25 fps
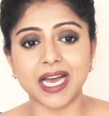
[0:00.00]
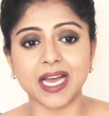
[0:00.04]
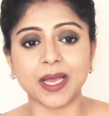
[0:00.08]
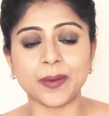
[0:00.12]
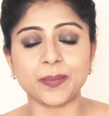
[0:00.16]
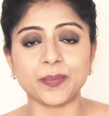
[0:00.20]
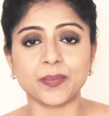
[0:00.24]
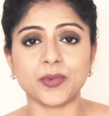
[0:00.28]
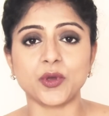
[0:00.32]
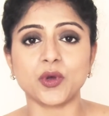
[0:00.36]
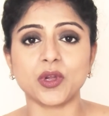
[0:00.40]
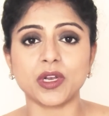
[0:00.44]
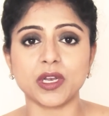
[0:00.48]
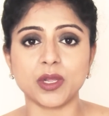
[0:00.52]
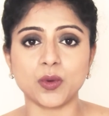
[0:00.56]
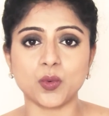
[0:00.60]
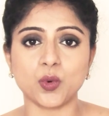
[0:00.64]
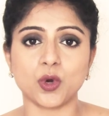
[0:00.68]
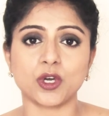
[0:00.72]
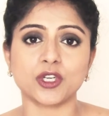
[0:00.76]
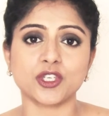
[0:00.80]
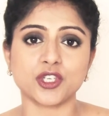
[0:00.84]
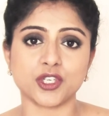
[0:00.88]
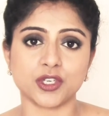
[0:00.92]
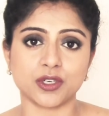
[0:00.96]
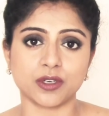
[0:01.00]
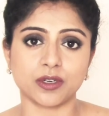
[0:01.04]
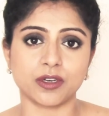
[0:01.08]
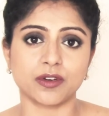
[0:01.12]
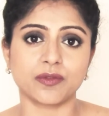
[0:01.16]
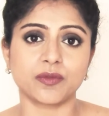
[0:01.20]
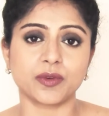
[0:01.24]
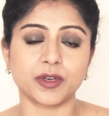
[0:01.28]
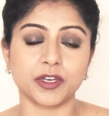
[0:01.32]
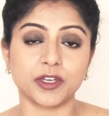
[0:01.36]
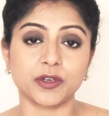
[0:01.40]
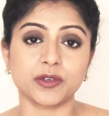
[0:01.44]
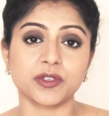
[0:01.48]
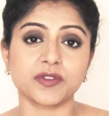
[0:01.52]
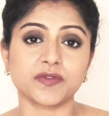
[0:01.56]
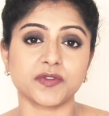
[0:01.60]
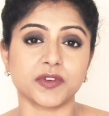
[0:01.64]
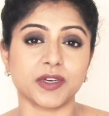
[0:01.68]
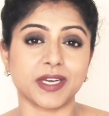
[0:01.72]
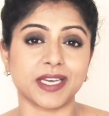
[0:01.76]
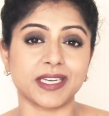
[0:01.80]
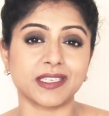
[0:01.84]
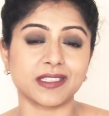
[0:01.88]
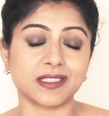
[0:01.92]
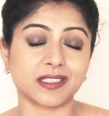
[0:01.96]
I purely watch her videos
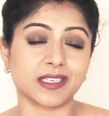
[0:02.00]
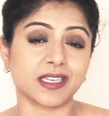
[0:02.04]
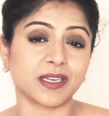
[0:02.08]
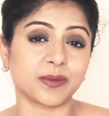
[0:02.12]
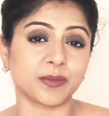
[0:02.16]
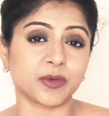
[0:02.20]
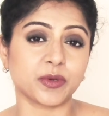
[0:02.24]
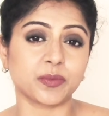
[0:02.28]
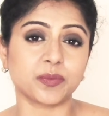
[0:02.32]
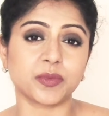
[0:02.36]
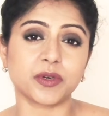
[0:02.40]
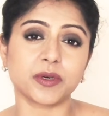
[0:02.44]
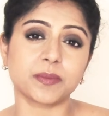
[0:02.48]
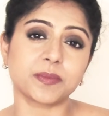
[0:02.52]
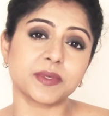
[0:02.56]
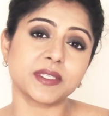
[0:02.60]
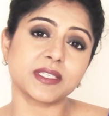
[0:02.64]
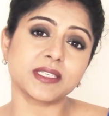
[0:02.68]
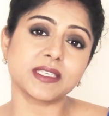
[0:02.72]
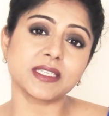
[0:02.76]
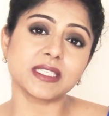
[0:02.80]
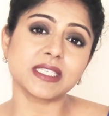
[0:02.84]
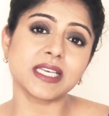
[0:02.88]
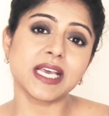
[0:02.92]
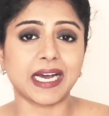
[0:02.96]
for entertainment purposes.